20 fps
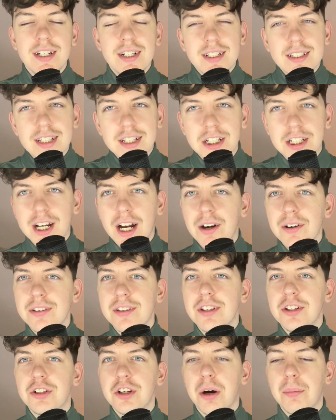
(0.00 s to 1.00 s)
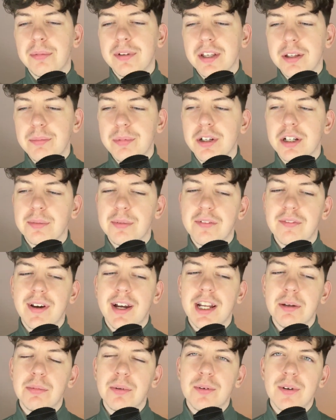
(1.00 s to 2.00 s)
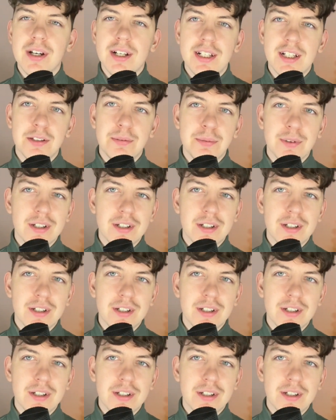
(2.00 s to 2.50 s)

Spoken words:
the Chelsea job did become available, and let's be